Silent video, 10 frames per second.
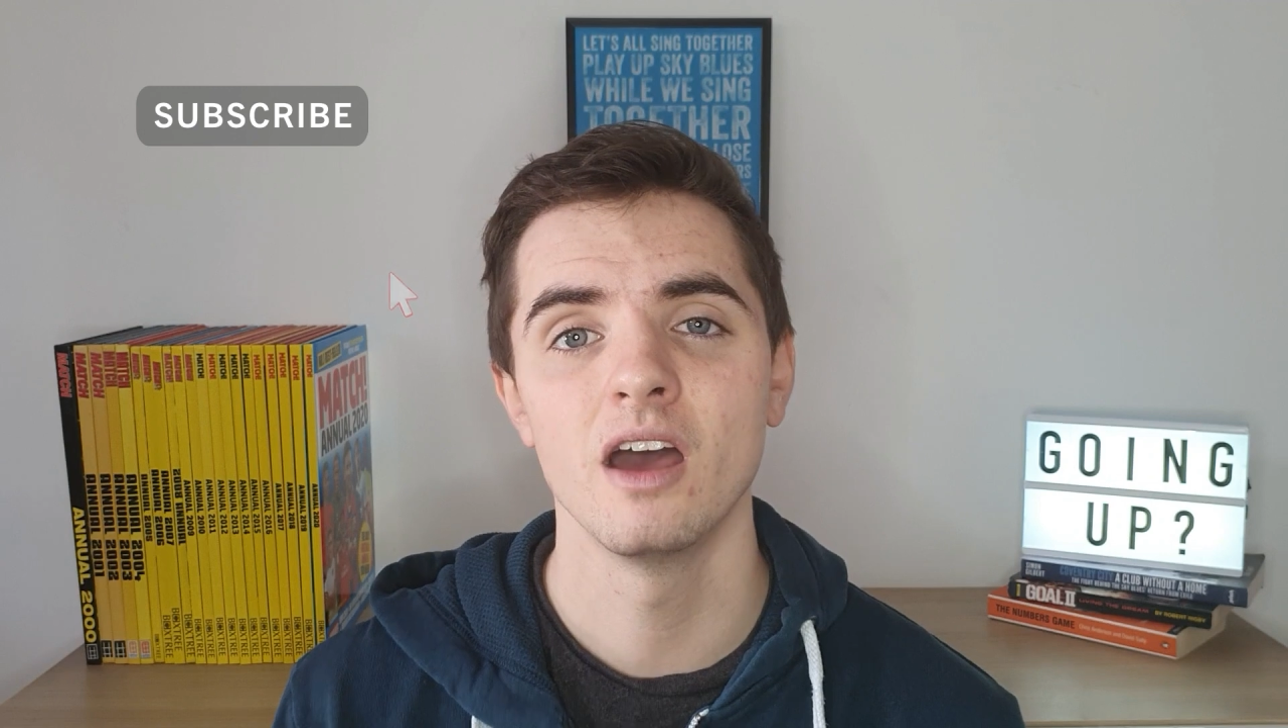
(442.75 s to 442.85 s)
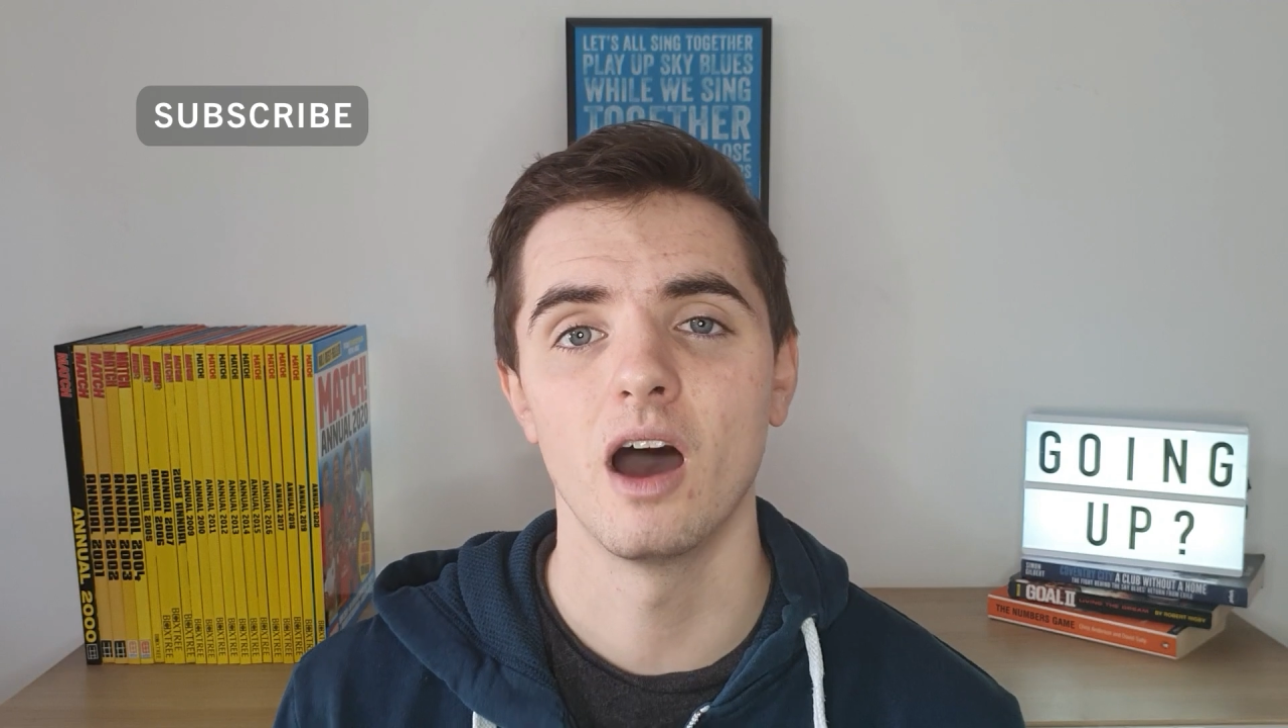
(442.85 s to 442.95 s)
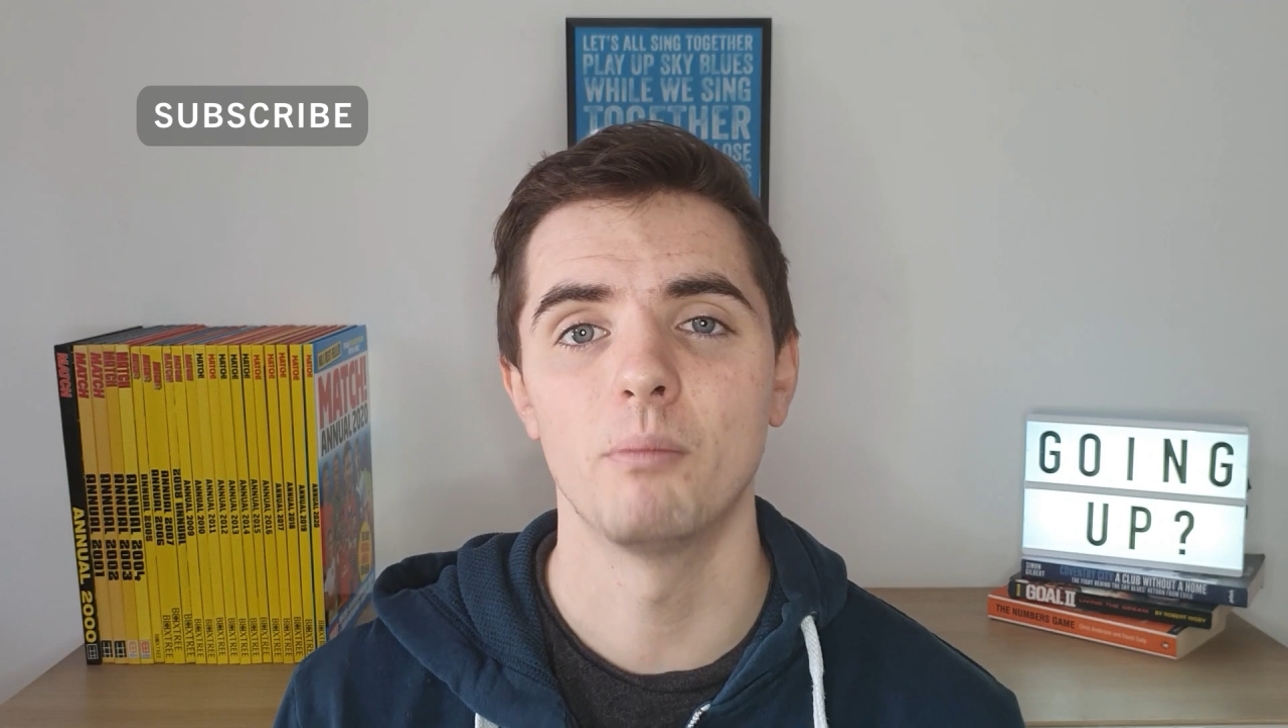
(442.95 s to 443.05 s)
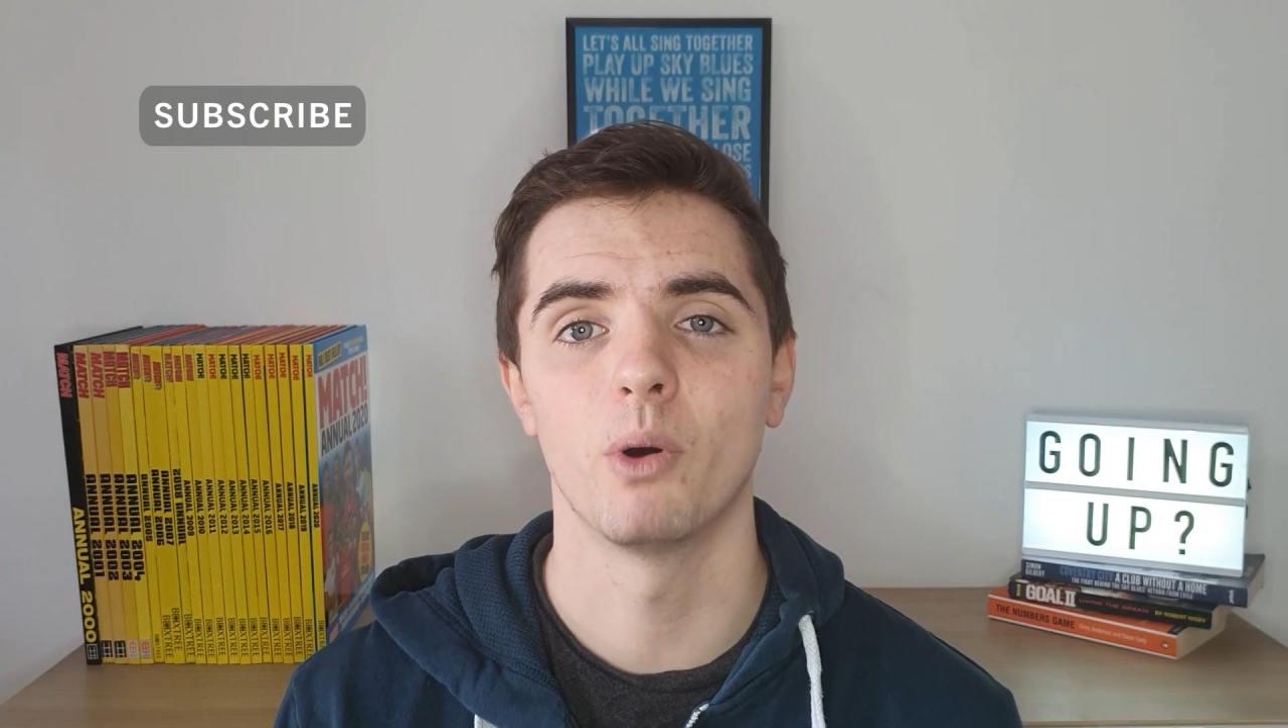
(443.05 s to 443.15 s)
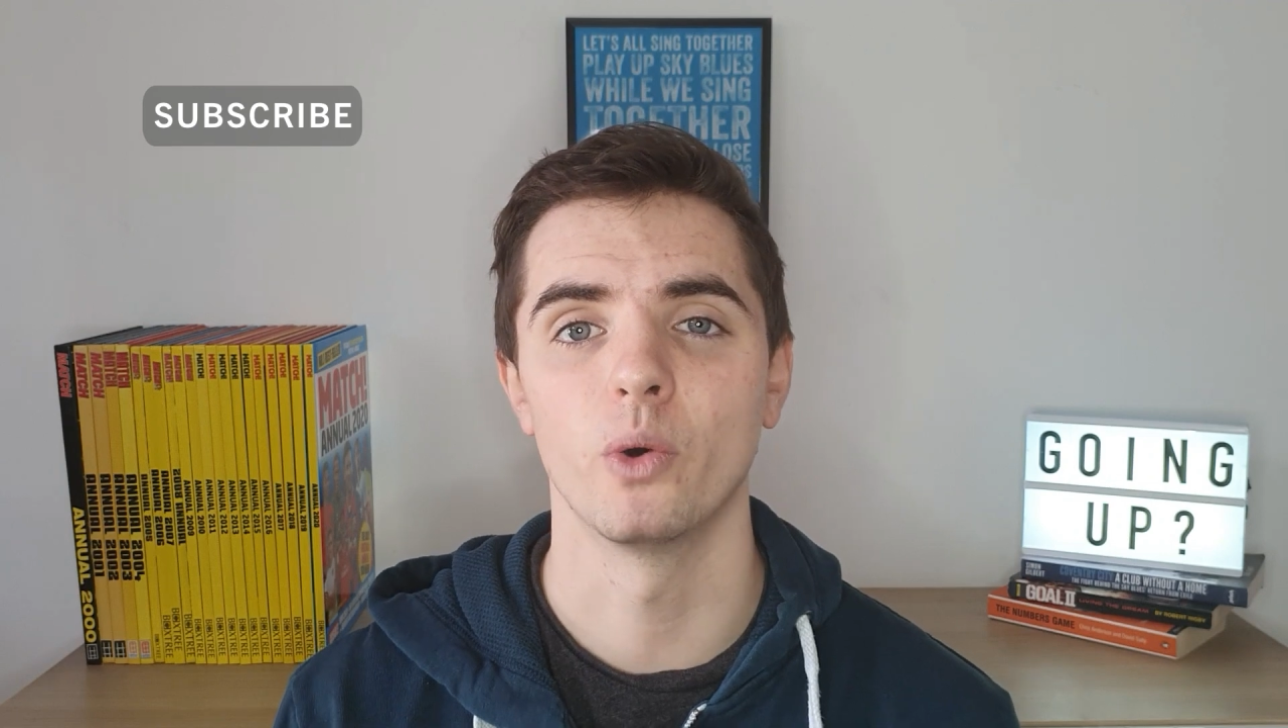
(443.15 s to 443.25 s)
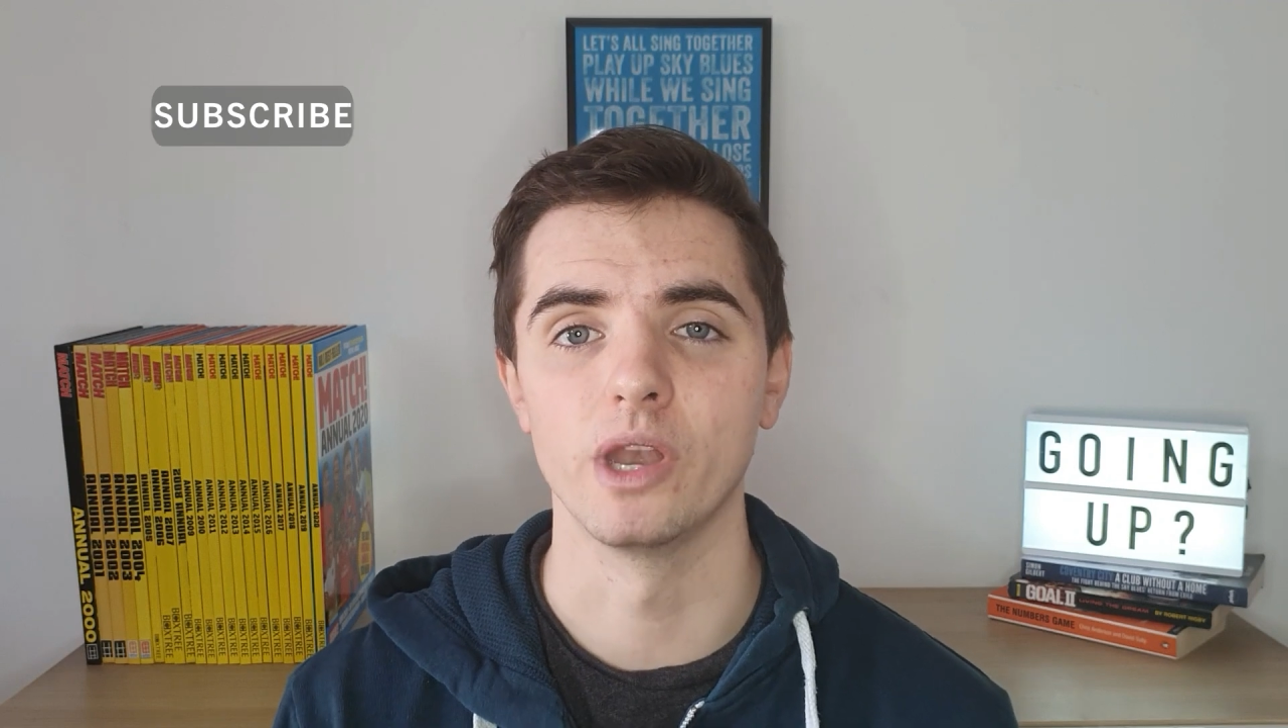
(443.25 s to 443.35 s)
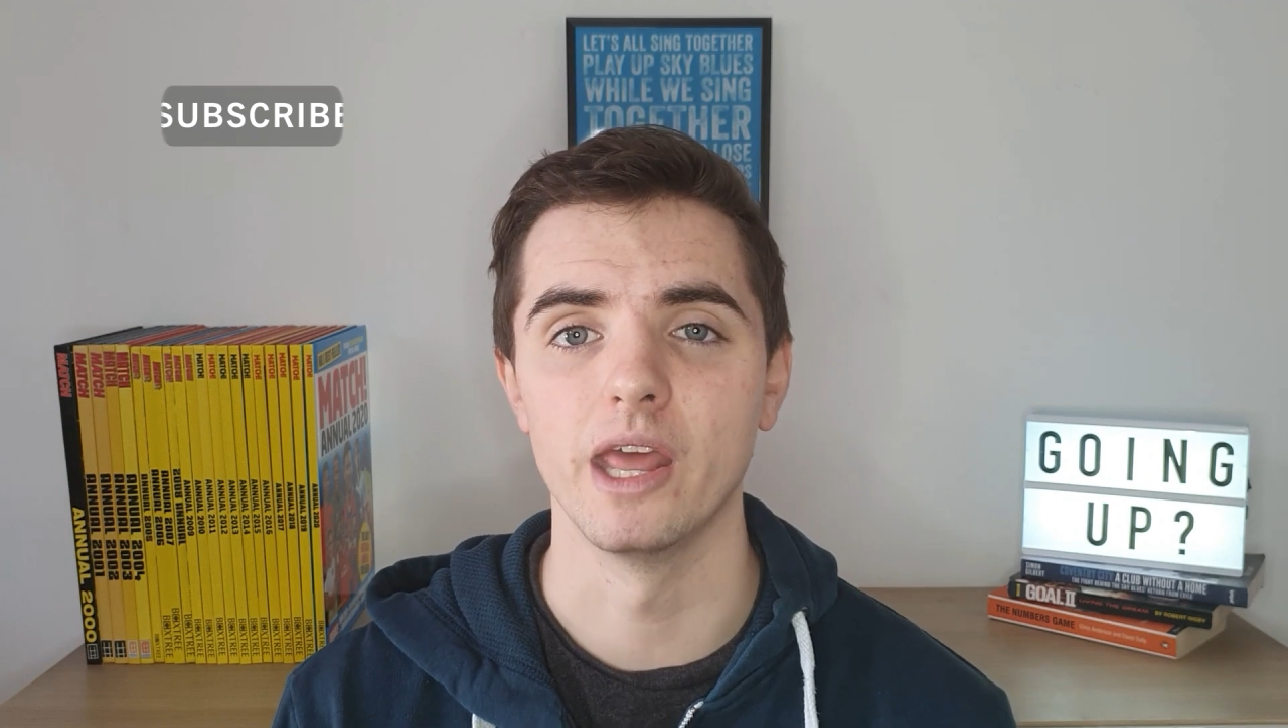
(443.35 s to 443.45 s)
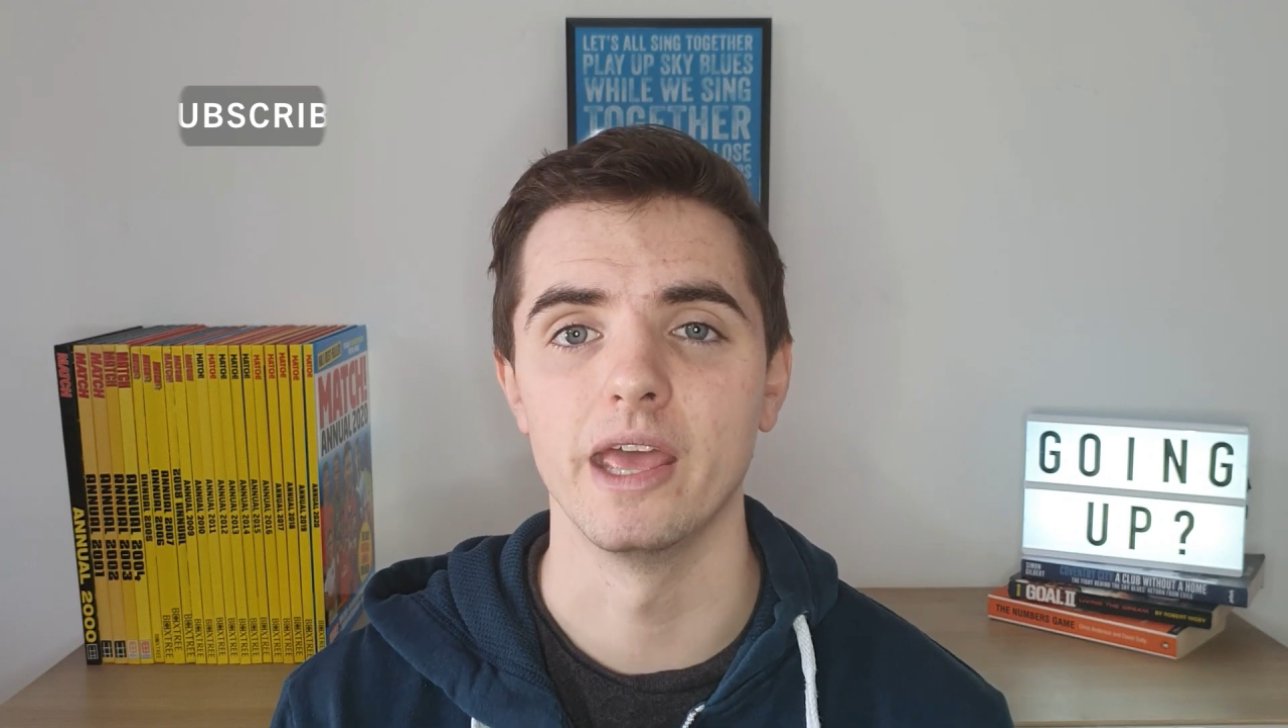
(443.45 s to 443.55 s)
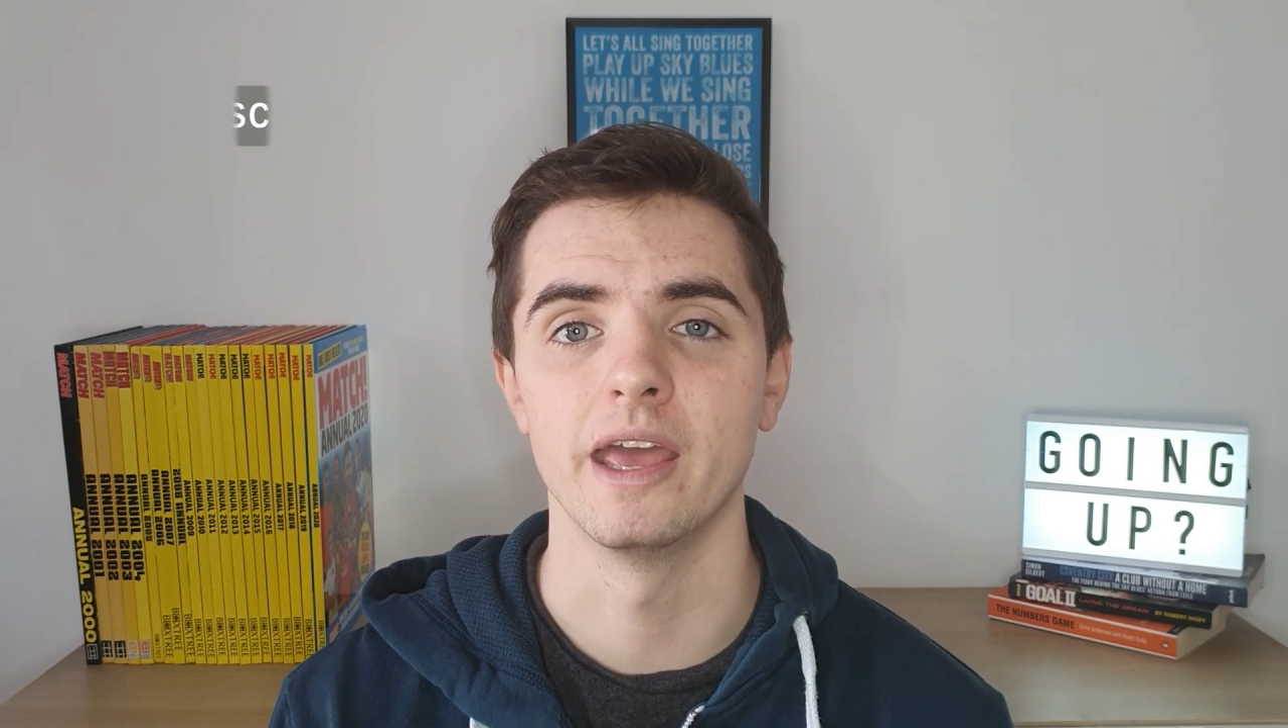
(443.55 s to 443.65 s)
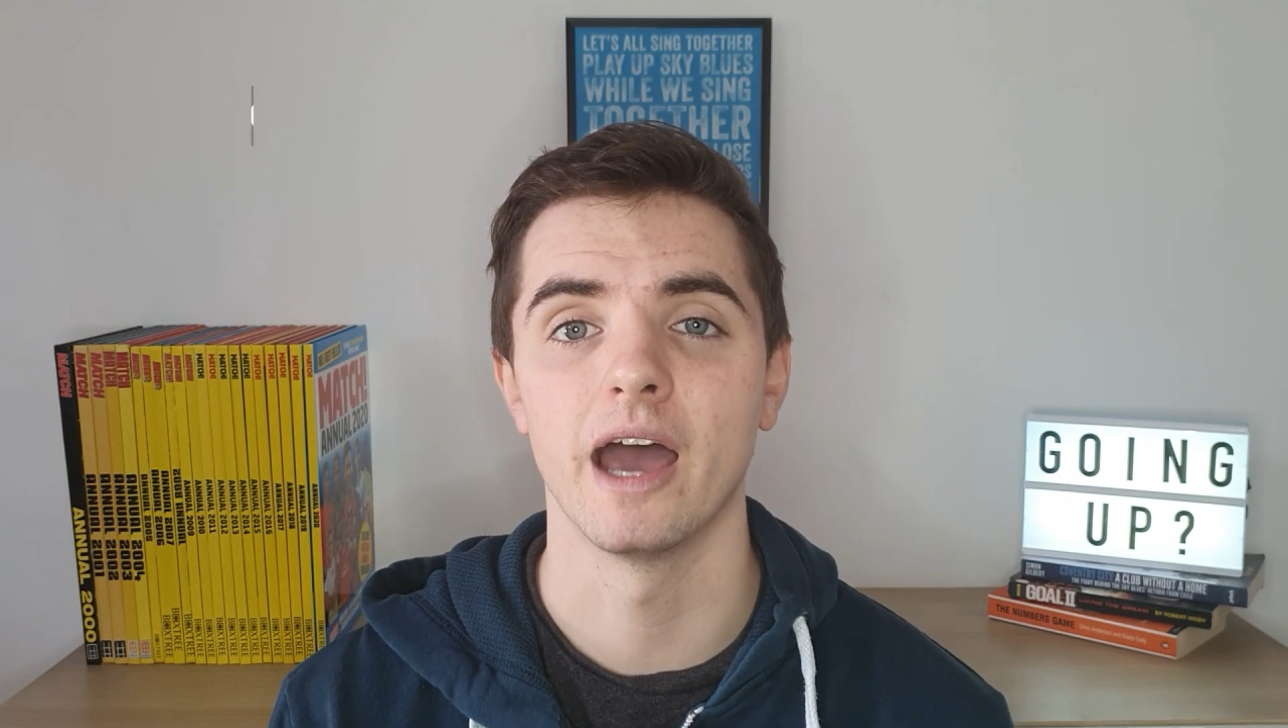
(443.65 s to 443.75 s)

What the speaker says: a point here,